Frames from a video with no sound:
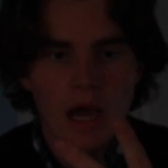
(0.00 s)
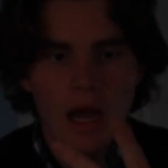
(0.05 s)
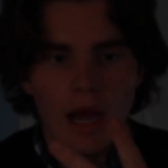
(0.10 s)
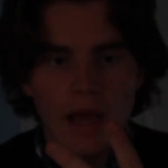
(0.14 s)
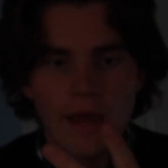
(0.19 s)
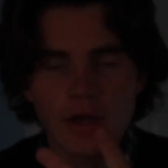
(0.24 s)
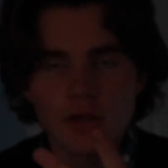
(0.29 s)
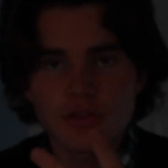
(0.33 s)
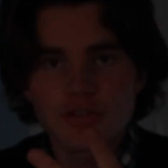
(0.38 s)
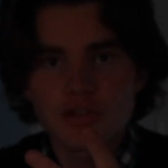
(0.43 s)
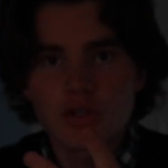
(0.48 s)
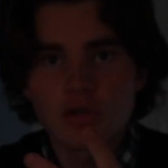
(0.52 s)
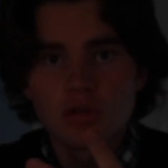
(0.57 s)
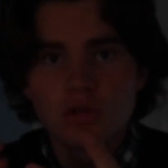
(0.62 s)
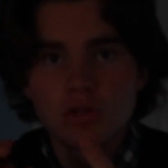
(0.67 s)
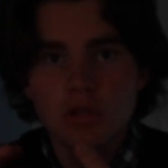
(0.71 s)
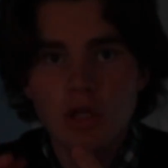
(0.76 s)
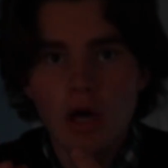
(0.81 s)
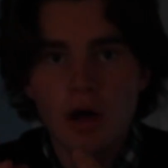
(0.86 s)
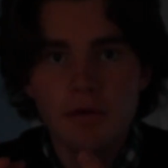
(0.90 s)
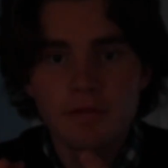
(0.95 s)
I also
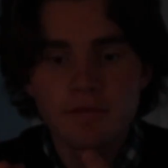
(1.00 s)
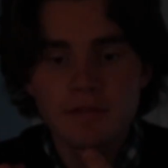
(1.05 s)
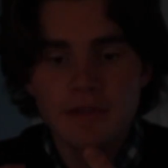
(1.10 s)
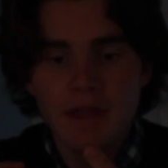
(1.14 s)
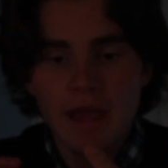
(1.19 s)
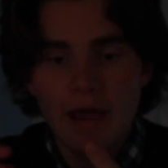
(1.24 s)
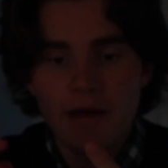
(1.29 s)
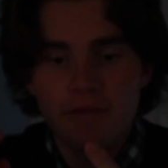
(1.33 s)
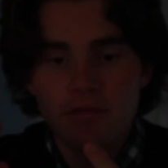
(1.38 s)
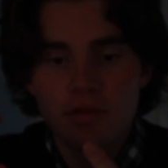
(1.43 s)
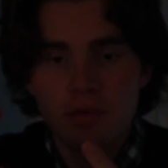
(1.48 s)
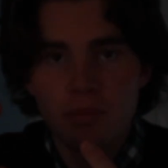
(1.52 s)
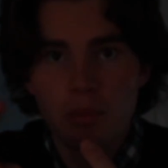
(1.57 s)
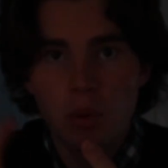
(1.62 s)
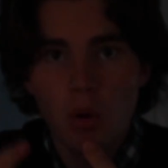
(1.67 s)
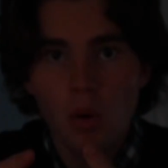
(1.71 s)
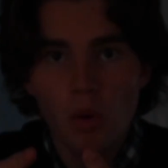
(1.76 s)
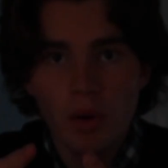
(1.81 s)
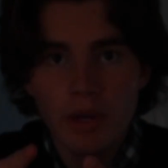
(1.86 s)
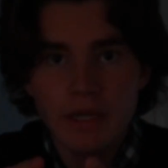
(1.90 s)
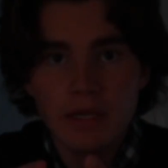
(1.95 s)
love to have the
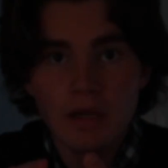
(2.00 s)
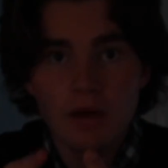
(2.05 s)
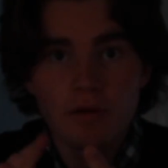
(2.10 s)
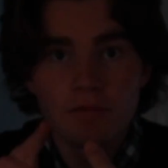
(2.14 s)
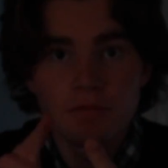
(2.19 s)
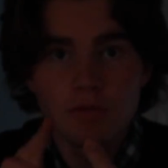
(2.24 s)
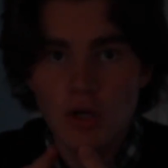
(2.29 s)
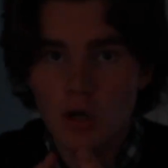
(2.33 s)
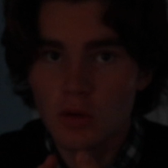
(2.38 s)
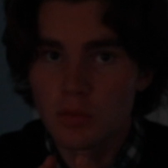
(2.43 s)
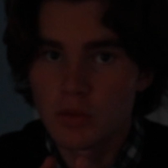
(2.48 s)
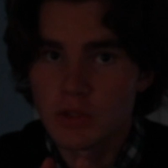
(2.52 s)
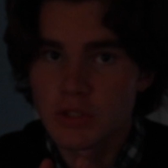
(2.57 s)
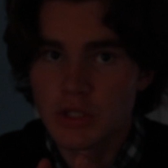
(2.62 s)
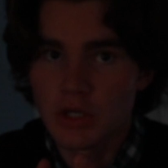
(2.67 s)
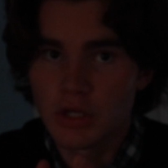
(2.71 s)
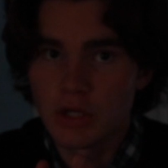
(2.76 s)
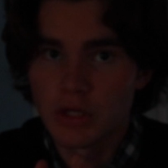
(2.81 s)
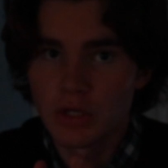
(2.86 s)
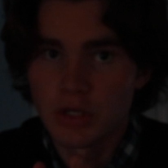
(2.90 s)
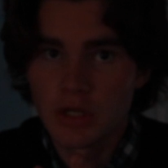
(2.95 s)
point of no
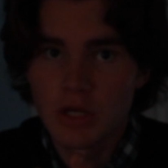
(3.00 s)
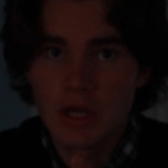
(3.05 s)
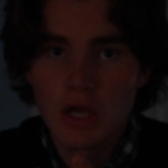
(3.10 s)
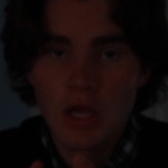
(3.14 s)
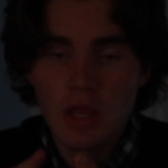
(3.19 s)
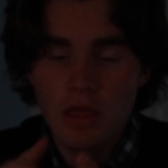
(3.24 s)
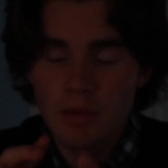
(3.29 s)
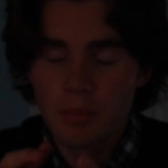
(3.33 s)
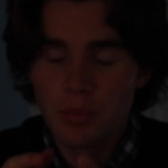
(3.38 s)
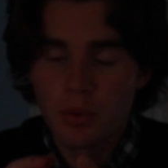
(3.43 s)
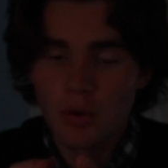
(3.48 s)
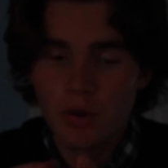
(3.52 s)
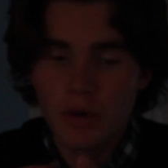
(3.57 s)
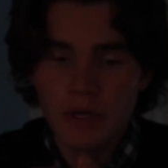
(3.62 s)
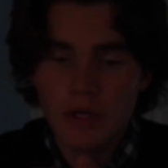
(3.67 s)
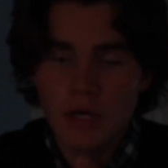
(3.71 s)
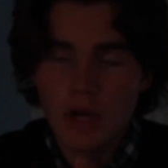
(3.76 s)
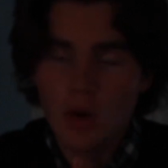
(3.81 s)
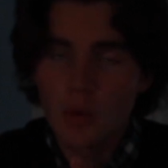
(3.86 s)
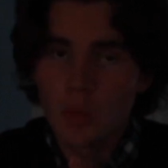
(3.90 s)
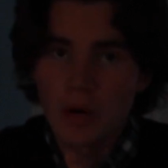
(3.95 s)
return. The
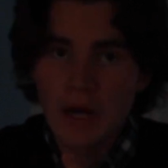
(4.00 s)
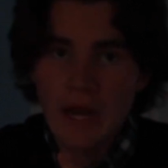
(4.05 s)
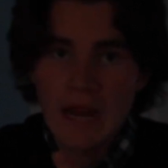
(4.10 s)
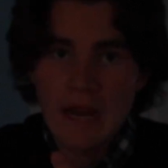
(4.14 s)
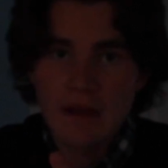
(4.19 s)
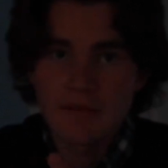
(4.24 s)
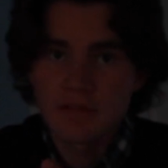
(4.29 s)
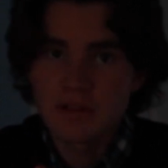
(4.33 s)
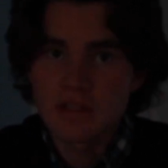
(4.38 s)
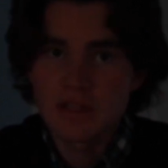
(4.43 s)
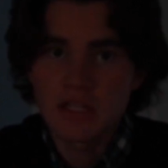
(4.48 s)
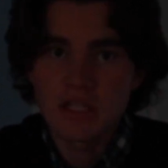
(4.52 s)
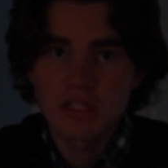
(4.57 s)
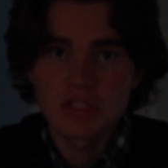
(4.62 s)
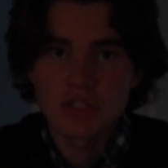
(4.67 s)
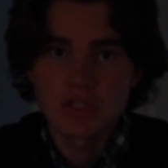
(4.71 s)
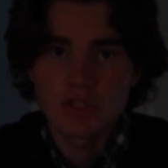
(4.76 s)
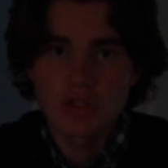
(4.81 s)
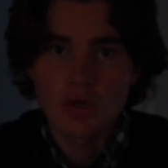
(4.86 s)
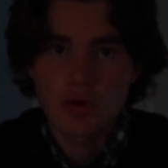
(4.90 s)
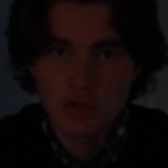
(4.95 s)
point where everything
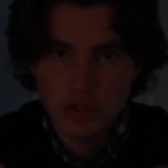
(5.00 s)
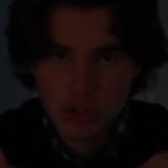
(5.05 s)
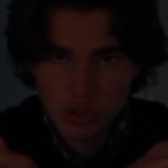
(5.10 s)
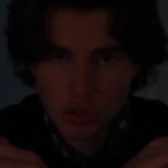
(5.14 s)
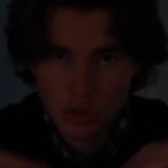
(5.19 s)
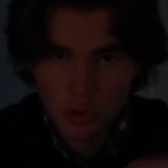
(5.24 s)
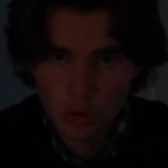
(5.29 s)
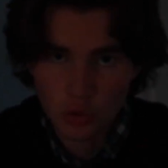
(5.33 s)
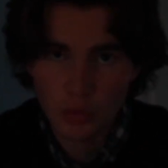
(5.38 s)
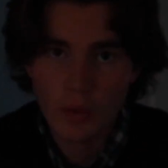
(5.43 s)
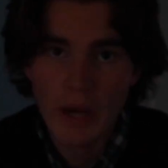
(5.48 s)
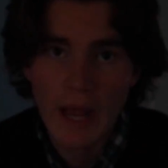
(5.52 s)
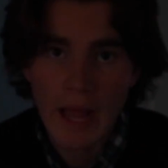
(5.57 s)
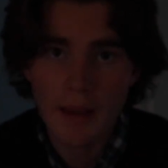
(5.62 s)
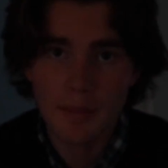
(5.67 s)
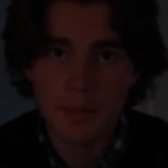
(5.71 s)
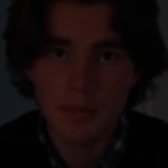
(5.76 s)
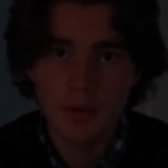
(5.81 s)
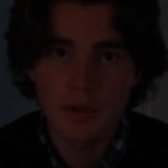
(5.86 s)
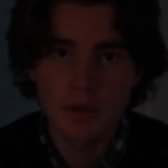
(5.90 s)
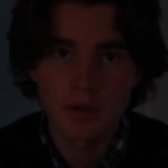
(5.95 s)
just goes to
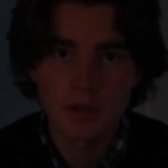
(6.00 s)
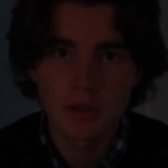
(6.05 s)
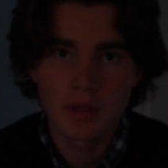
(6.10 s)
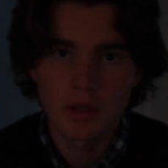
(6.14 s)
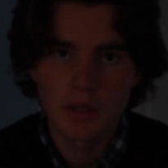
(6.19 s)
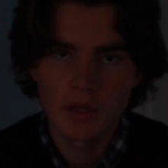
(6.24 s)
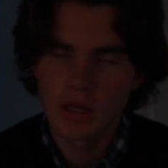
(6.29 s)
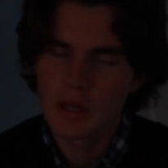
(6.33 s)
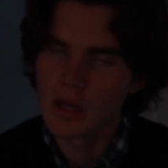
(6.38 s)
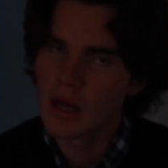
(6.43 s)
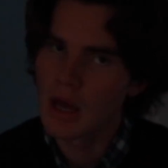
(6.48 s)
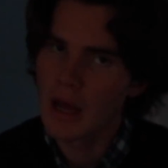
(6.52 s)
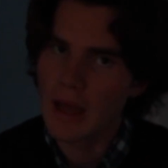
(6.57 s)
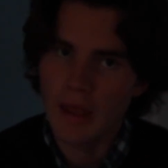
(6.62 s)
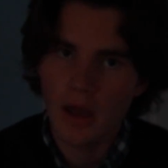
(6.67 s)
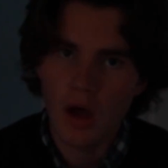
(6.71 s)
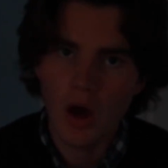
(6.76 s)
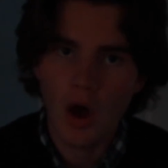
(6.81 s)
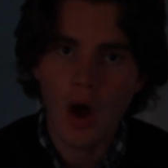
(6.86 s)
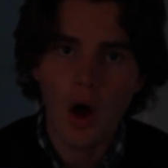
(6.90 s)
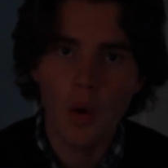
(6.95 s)
crap. I
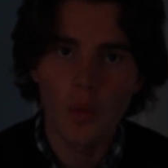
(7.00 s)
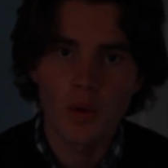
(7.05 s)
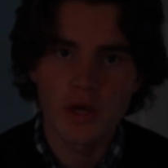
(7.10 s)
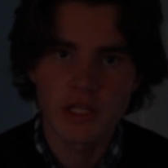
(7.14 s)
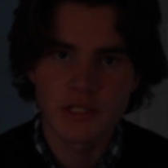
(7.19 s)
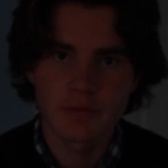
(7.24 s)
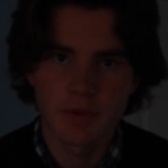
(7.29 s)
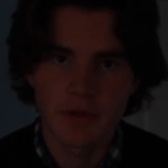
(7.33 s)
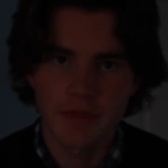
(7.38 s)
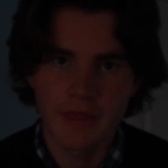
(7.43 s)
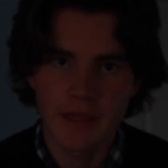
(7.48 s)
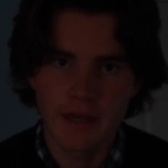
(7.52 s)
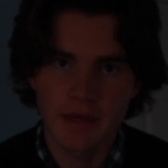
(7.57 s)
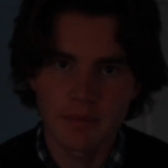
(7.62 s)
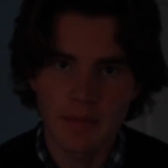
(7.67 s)
always put that in